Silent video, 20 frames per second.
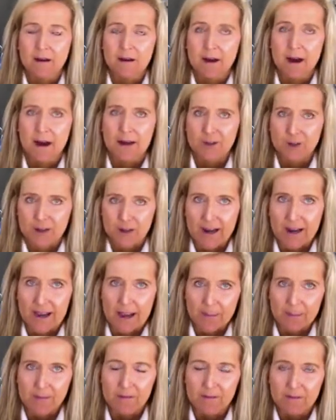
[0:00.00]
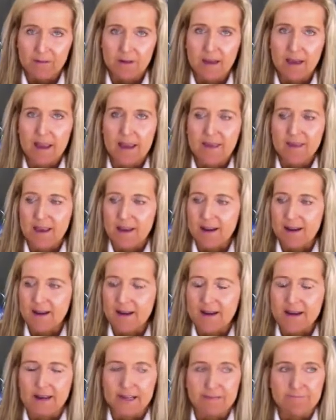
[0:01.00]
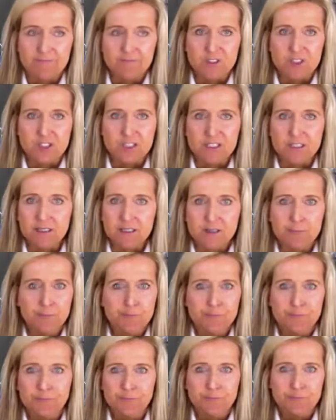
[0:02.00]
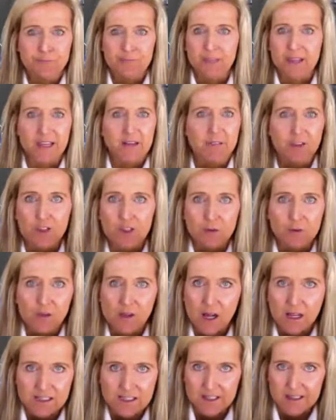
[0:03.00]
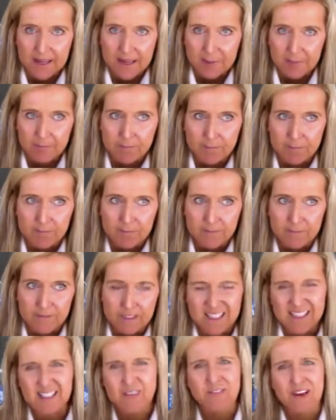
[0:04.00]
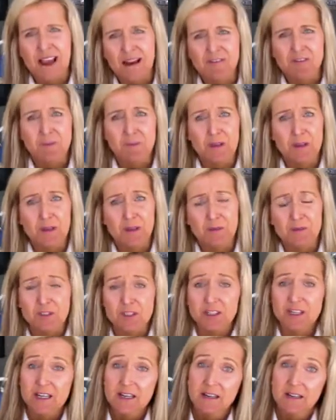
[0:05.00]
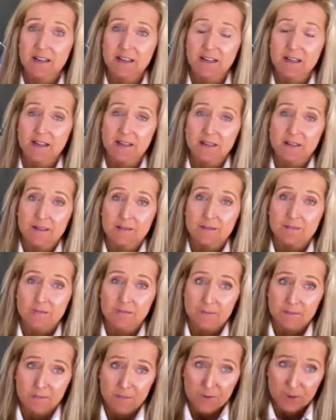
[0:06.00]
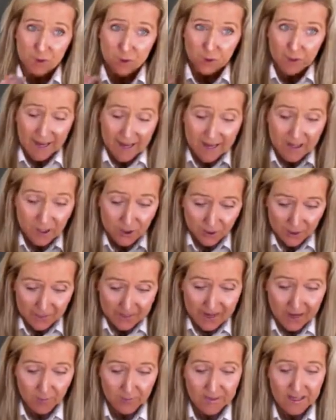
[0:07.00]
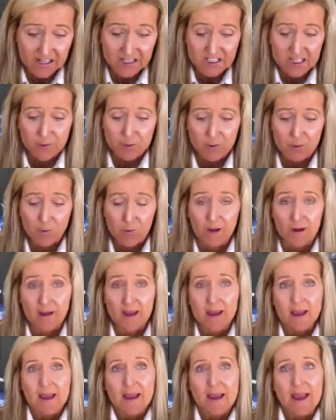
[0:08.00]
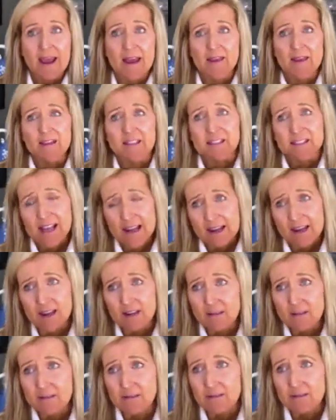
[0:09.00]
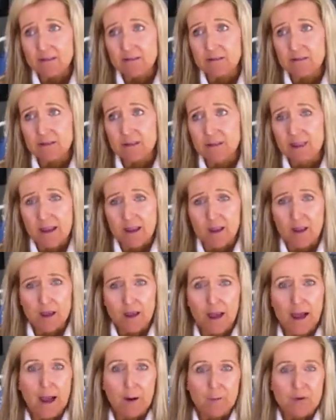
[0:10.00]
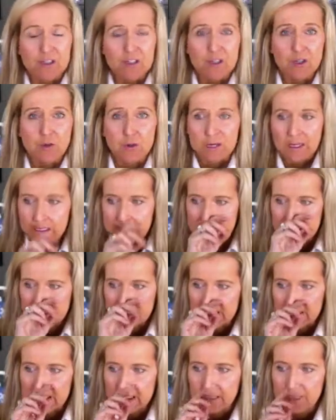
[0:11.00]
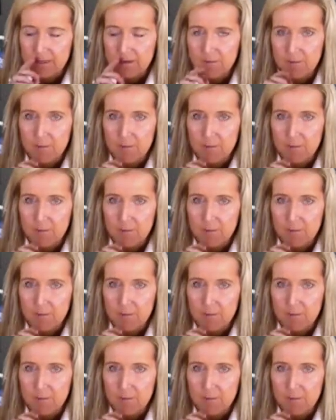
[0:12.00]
on your app, and then just think of a cute closet name. It doesn't even have to be cute. Just create your account. That's number one. And the second thing I would do is just